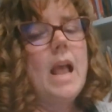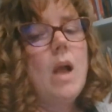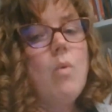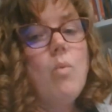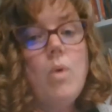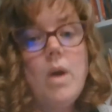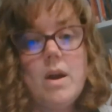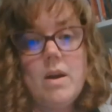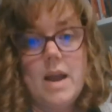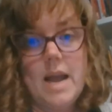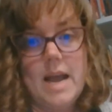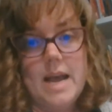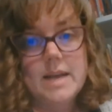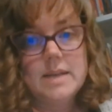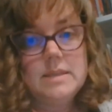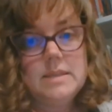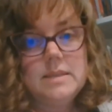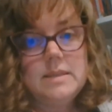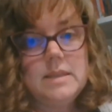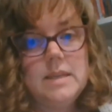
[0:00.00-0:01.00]

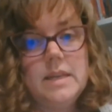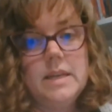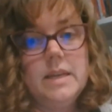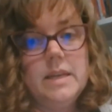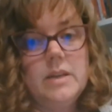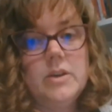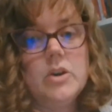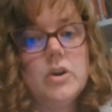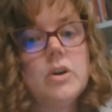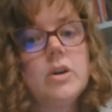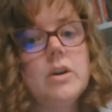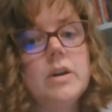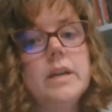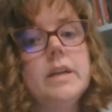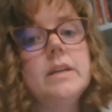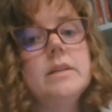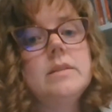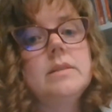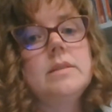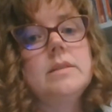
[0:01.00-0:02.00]
Whereas in
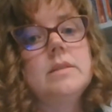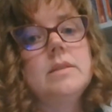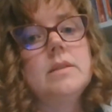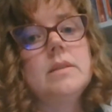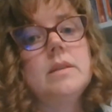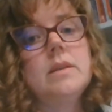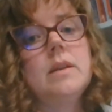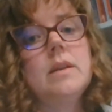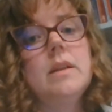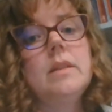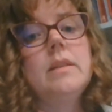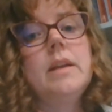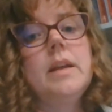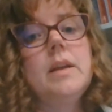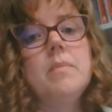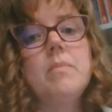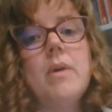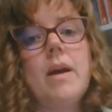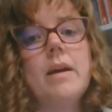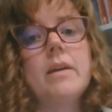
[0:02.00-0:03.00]
Ernest,
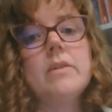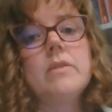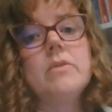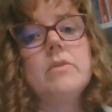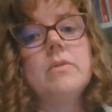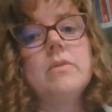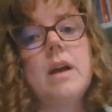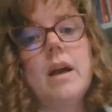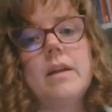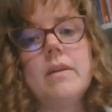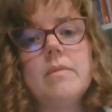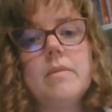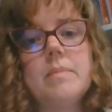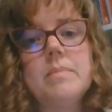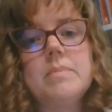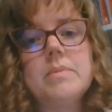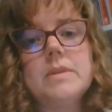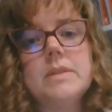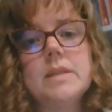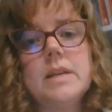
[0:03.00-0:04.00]
Lady Bracknell kind of
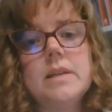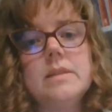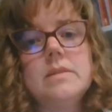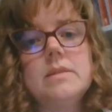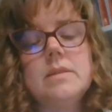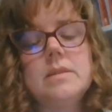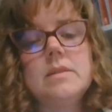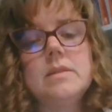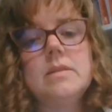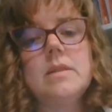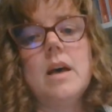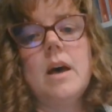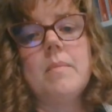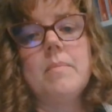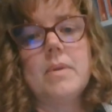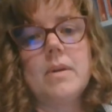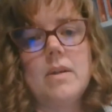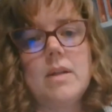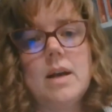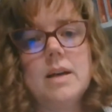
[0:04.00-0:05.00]
represents the
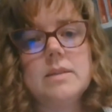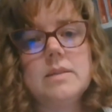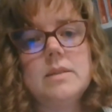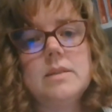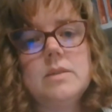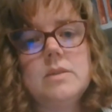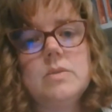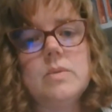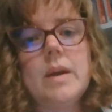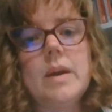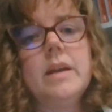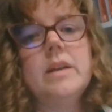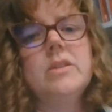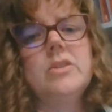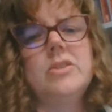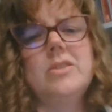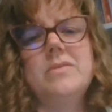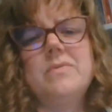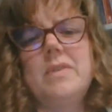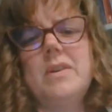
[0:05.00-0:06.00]
upper classes, right? And
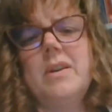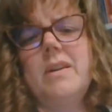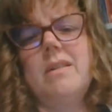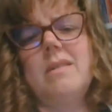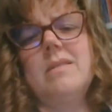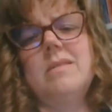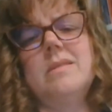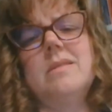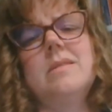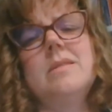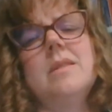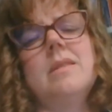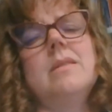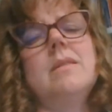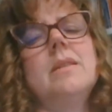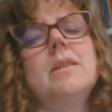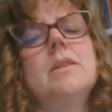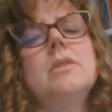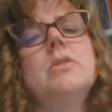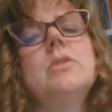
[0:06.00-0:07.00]
she's very
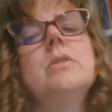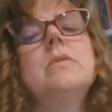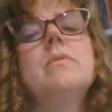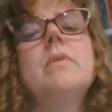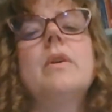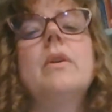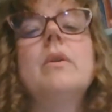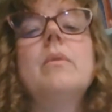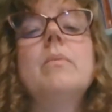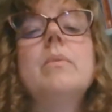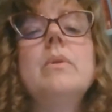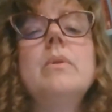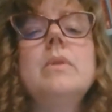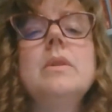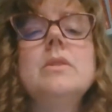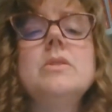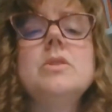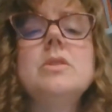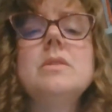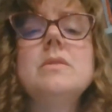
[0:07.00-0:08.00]
condescending, and she's very rude,
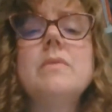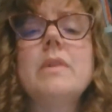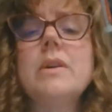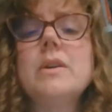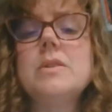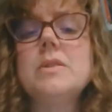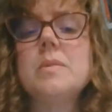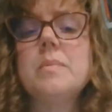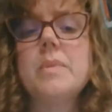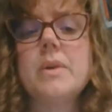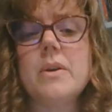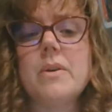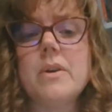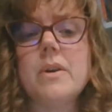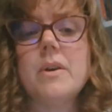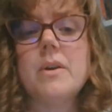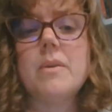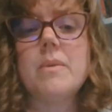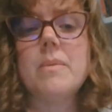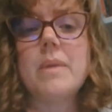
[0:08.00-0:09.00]
and she's very
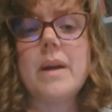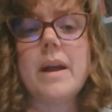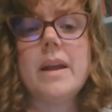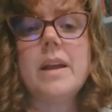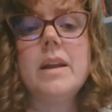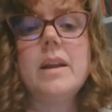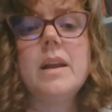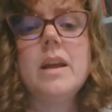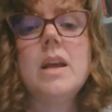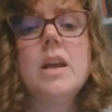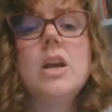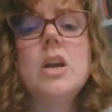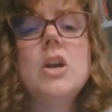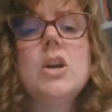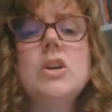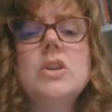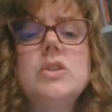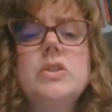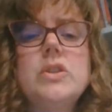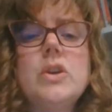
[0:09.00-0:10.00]
superior, right?
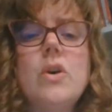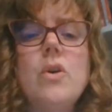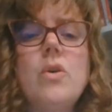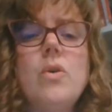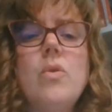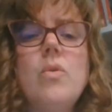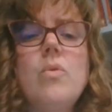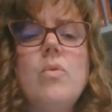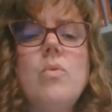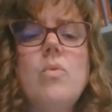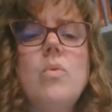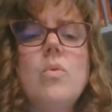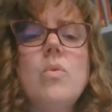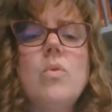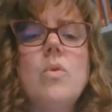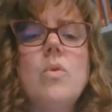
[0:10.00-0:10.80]
So